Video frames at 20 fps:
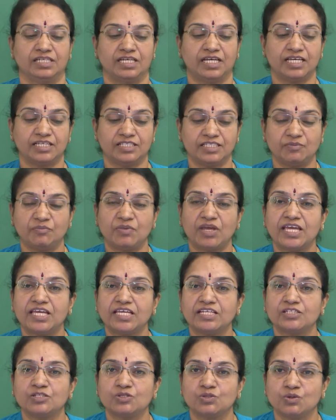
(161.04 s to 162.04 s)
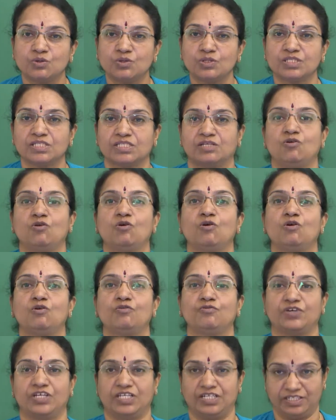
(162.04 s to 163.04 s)
is the main source
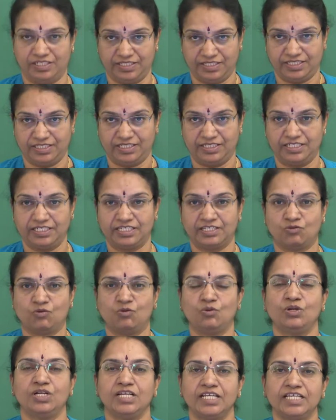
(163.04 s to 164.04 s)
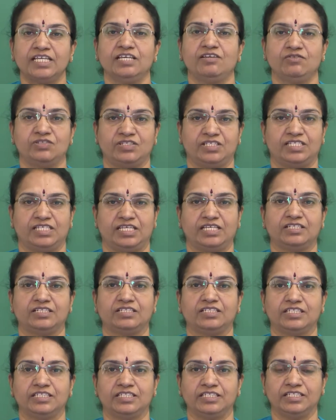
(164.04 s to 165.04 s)
of energy. It only gives us
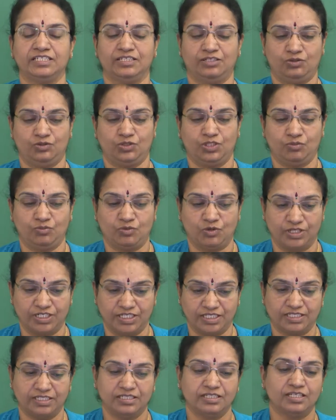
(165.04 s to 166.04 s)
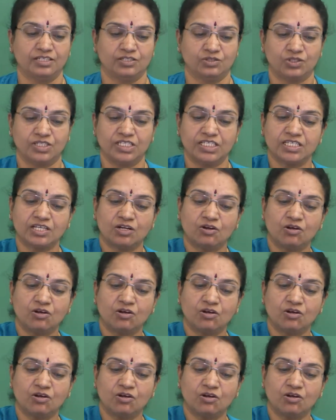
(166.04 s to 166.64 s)
energy to the body. So these are